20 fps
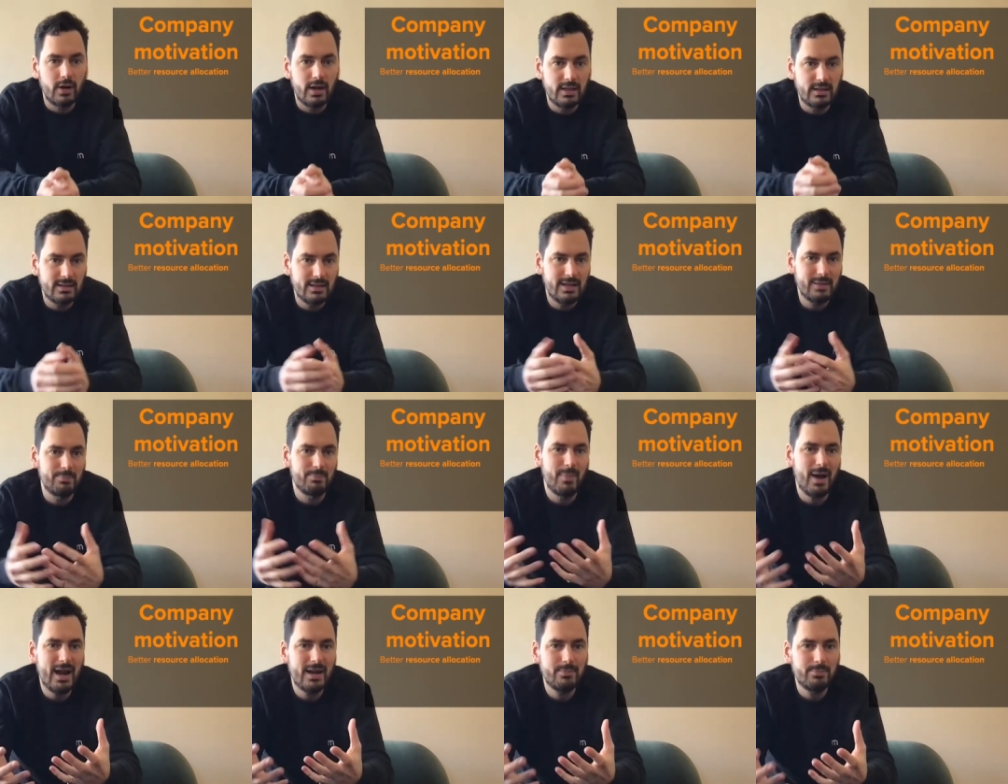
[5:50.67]
And that
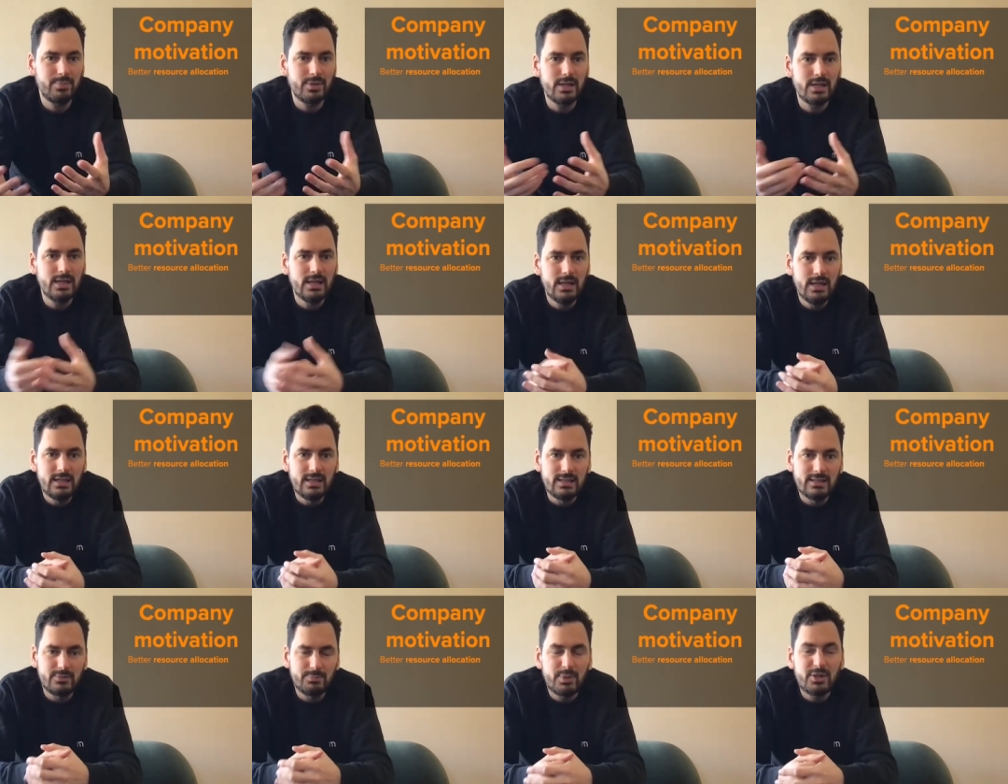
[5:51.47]
might be,
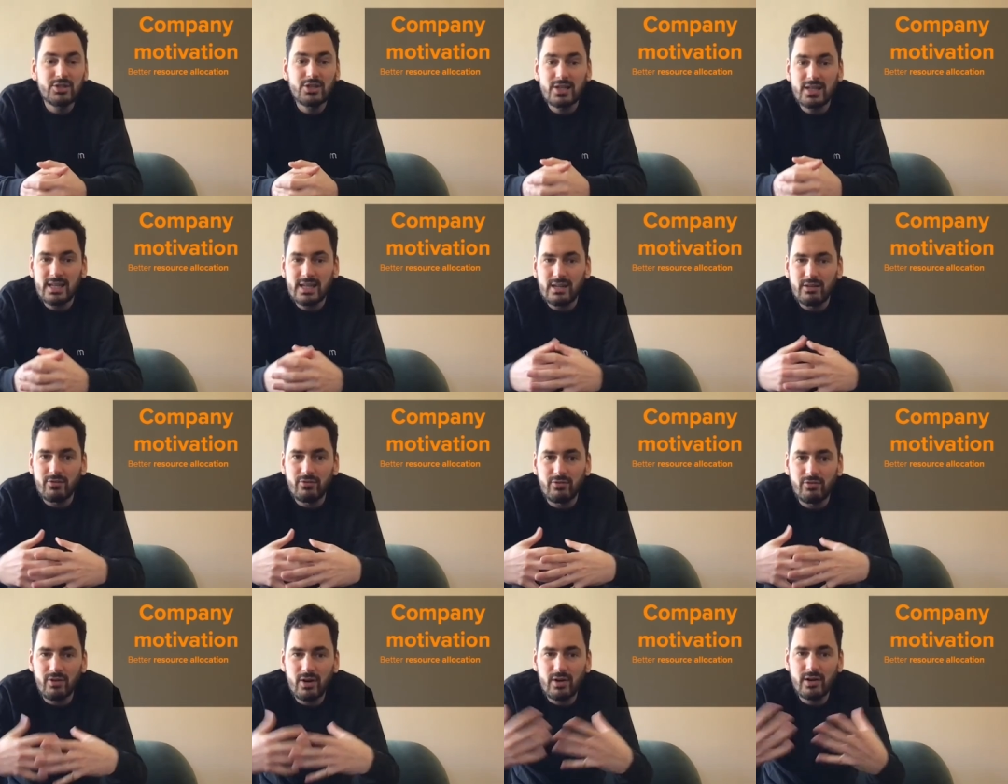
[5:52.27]
especially in a
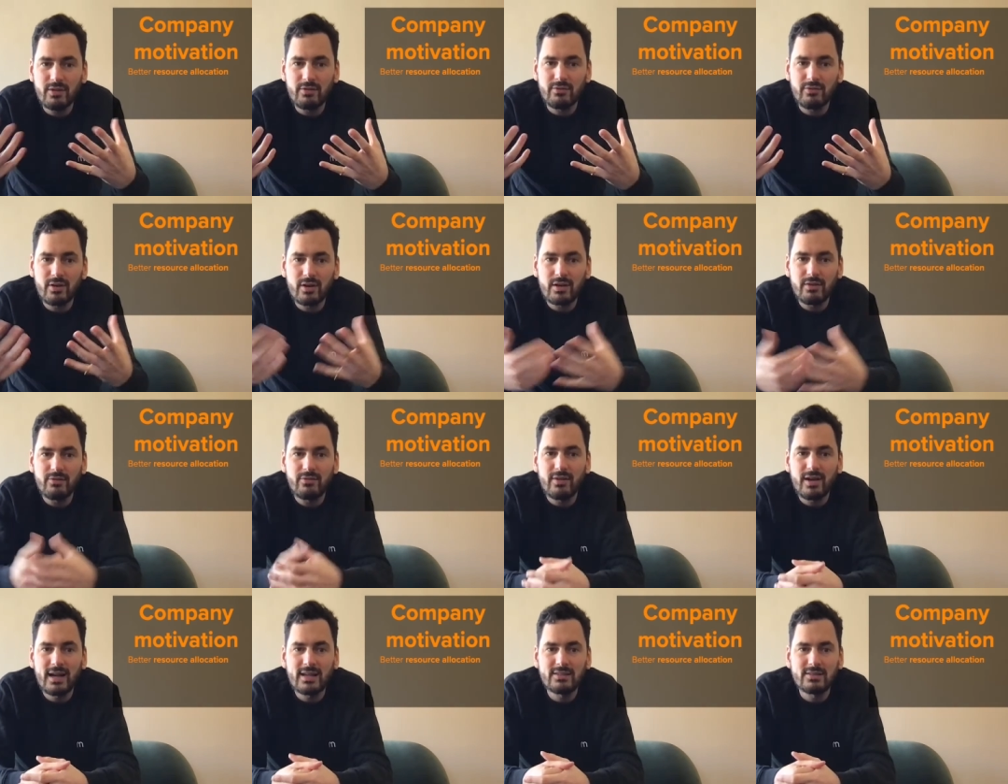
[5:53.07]
very, very
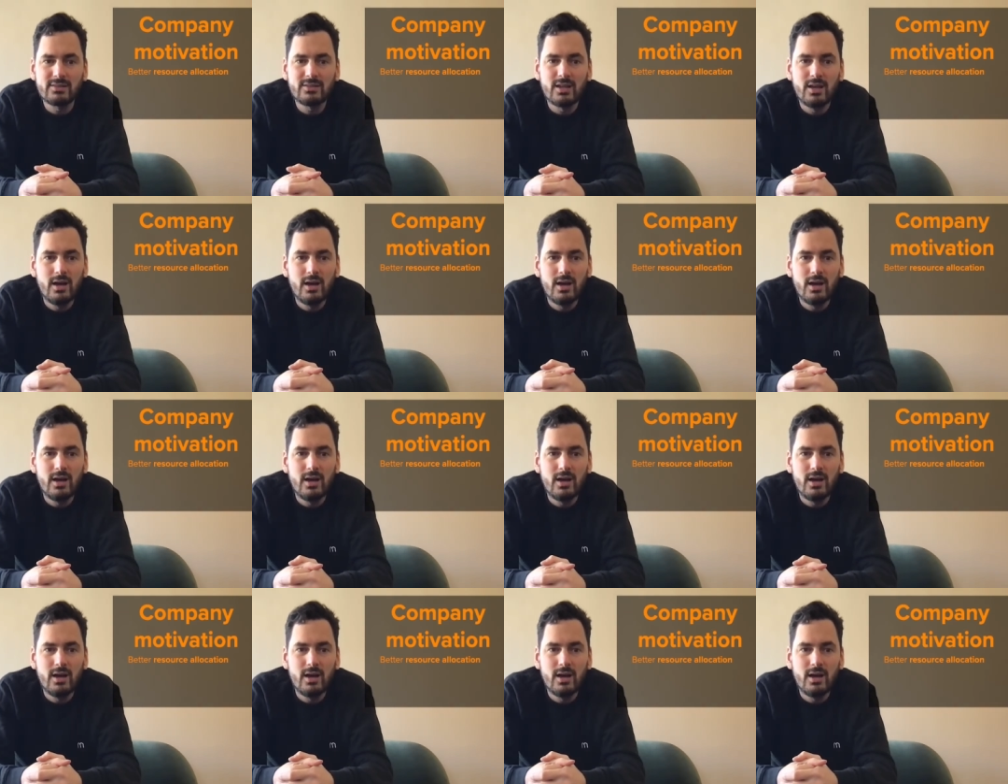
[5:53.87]
fast